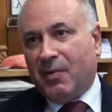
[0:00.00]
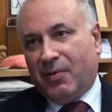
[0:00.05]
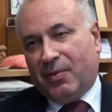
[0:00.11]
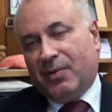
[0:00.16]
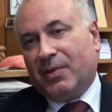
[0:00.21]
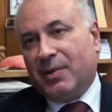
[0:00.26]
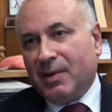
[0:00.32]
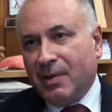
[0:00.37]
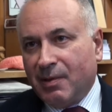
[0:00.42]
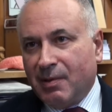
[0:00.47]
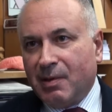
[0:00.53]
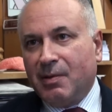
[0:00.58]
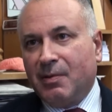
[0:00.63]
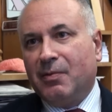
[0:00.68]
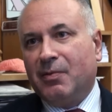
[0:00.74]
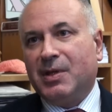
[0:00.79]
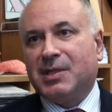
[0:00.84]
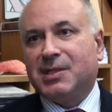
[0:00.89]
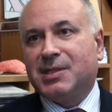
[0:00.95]
with
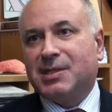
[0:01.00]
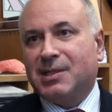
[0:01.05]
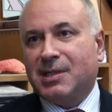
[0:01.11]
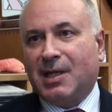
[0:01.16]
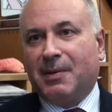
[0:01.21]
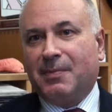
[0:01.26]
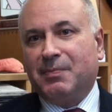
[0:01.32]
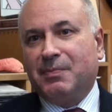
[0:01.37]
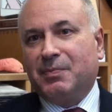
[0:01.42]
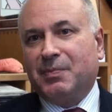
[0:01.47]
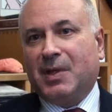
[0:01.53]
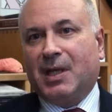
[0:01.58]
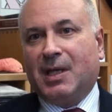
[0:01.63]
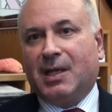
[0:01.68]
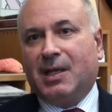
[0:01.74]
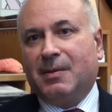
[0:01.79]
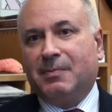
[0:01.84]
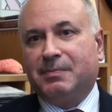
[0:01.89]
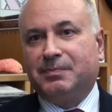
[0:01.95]
this um,
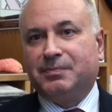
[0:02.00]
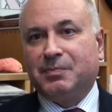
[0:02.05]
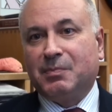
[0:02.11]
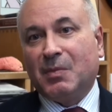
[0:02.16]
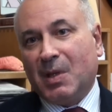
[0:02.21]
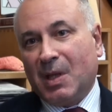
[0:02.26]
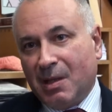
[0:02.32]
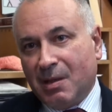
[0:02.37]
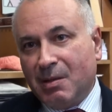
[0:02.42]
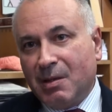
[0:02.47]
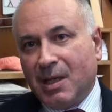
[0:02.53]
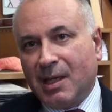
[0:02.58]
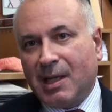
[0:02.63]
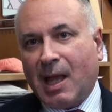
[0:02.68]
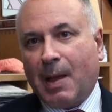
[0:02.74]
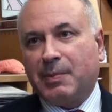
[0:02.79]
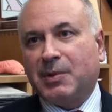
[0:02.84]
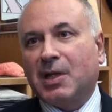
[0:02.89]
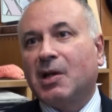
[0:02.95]
um,
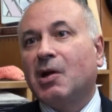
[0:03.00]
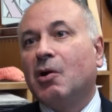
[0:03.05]
Captain